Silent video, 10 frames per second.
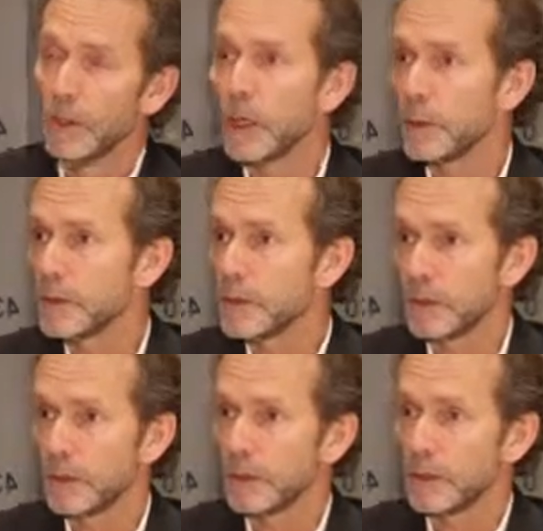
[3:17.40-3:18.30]

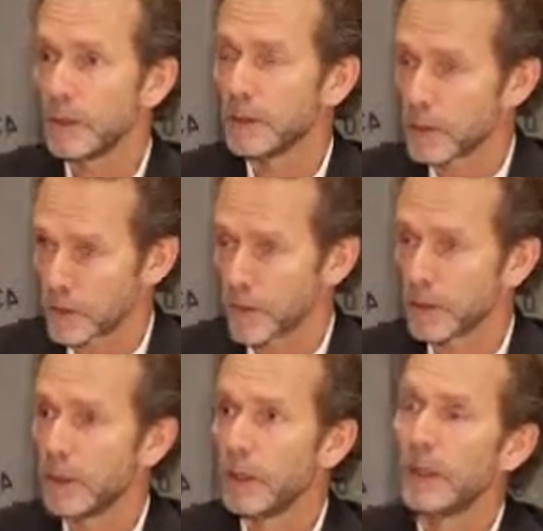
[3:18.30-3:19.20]
No, it
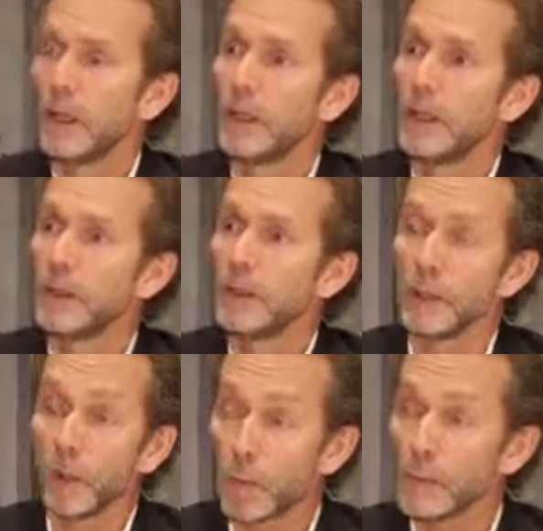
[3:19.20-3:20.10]
doesn't.
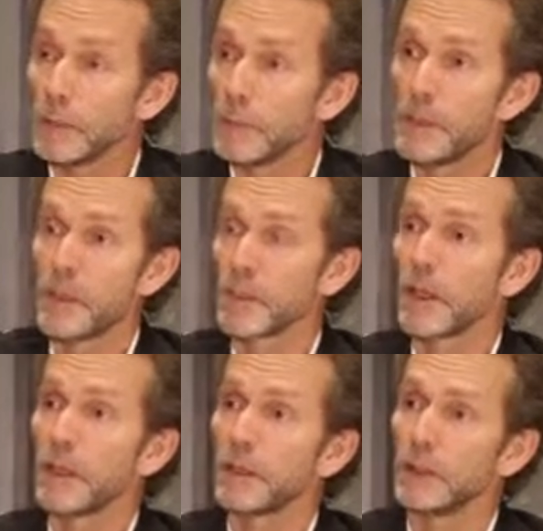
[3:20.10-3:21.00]
And normally the business
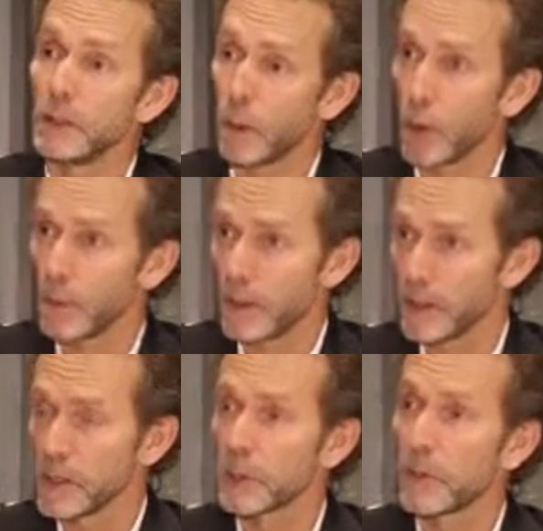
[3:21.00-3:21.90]
cycle in Norway
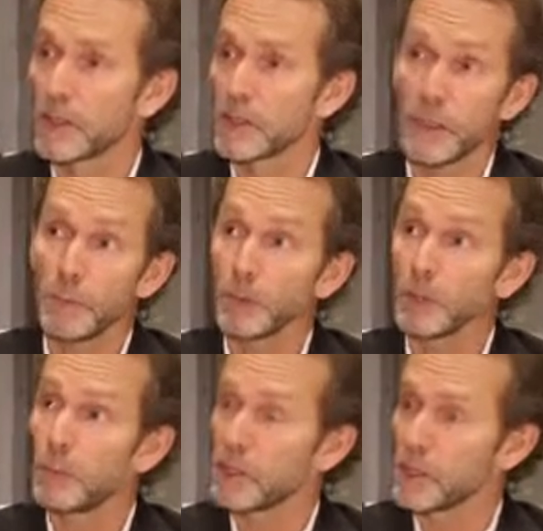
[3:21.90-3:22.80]
is quite similar
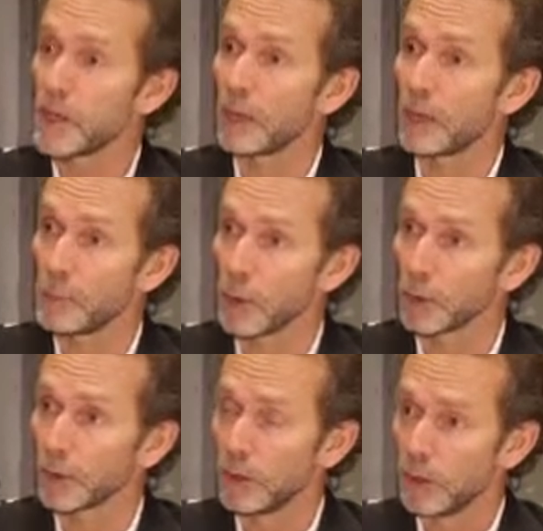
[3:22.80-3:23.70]
to the business cycle
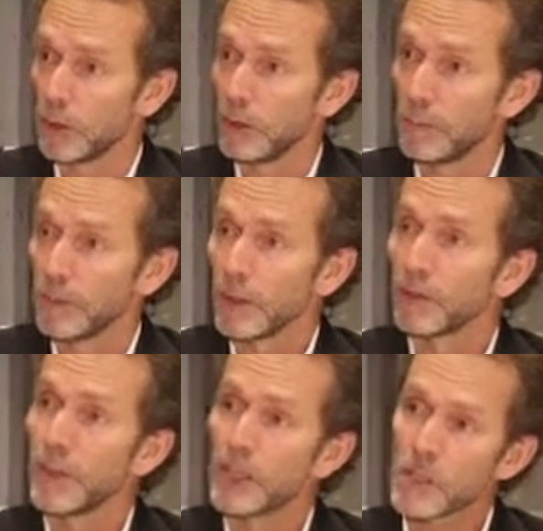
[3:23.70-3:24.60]
abroad.
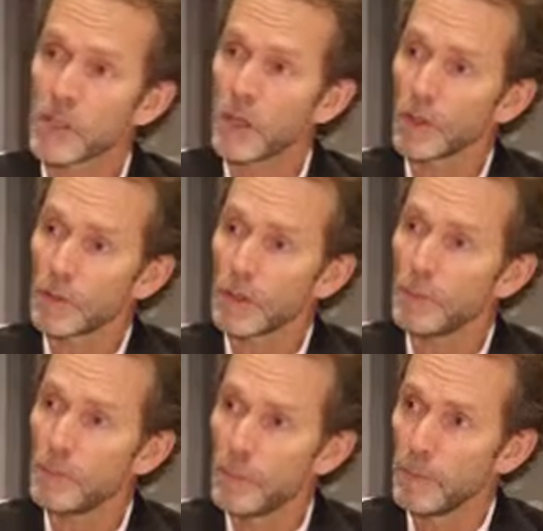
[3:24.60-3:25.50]
That's not
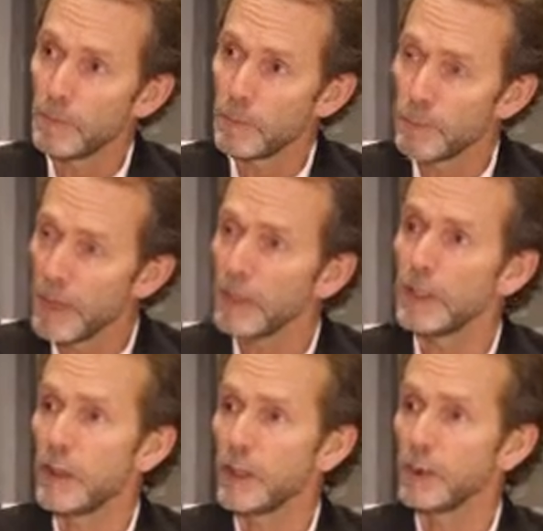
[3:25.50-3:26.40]

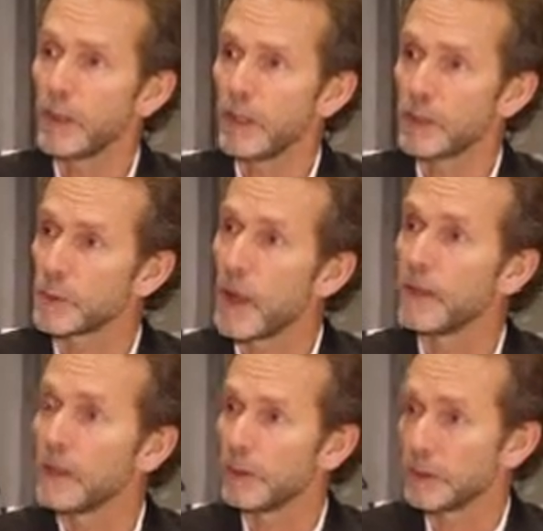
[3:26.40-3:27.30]
mainly through the
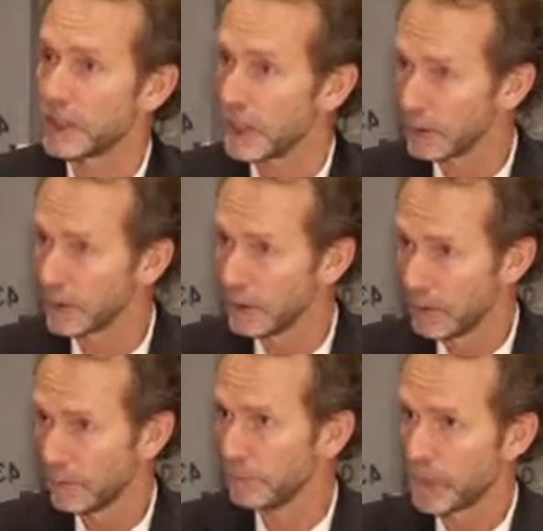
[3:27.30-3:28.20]
trade channel
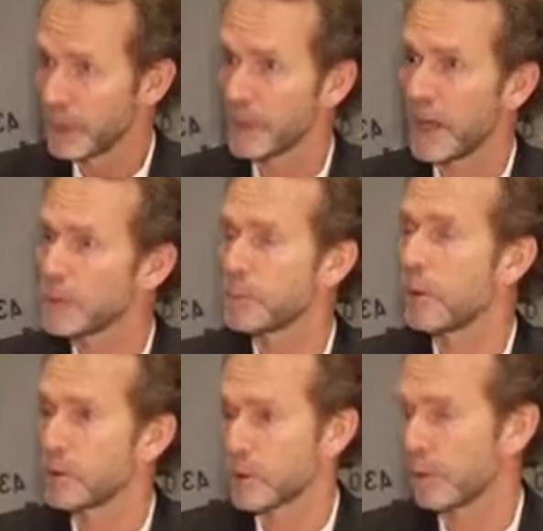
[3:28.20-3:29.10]
that
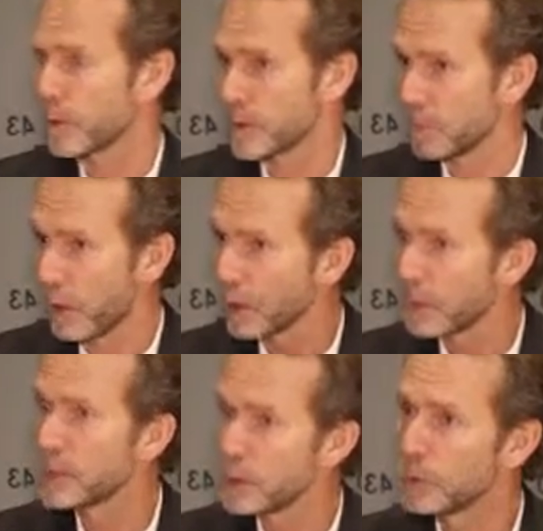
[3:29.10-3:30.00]
exports, of course,
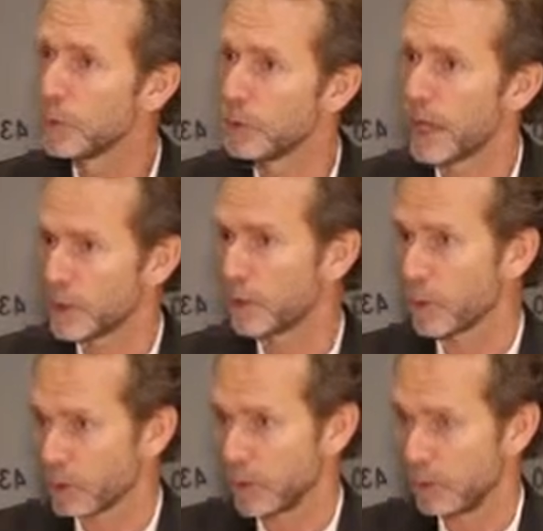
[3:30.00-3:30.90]
partly due to
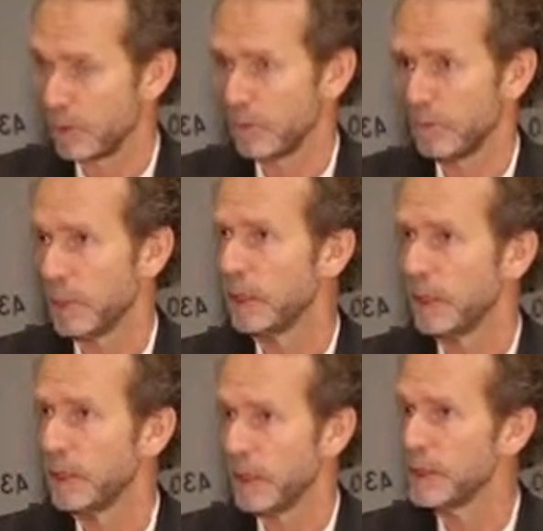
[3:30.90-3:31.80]
exports
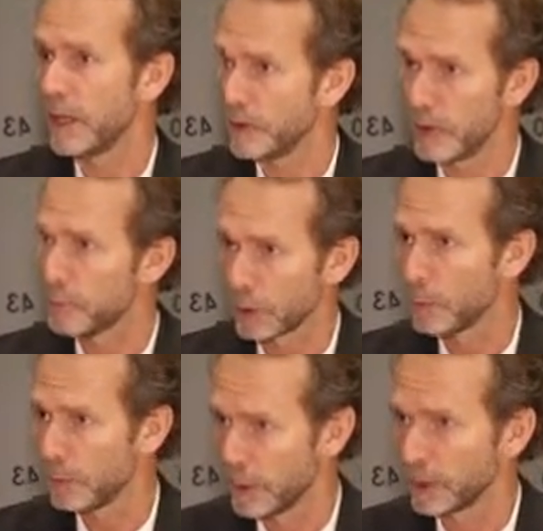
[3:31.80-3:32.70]
and import
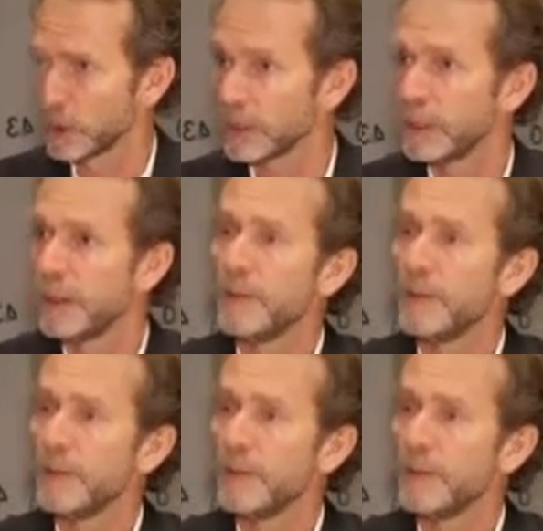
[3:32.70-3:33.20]
competition.